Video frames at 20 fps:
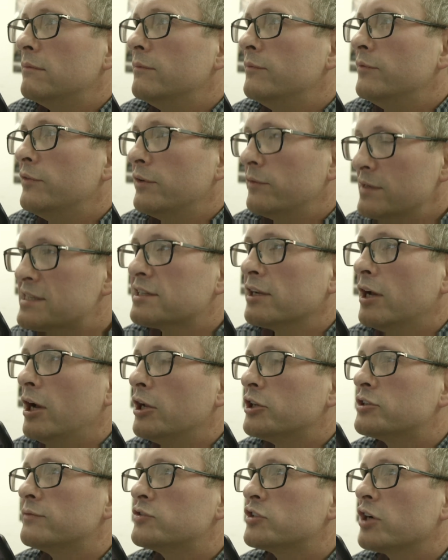the
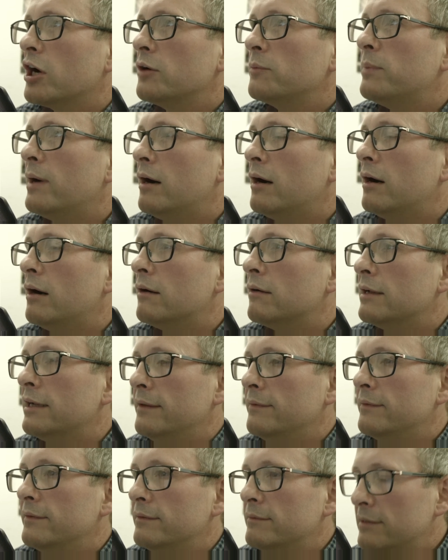research of Joe Parr
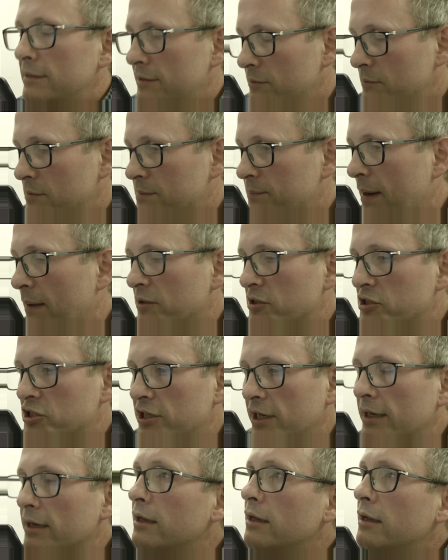in that was published
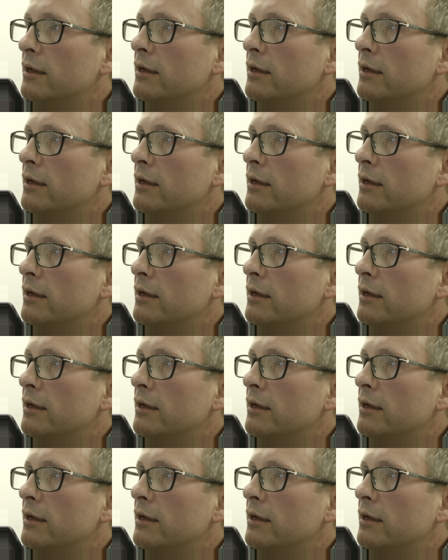in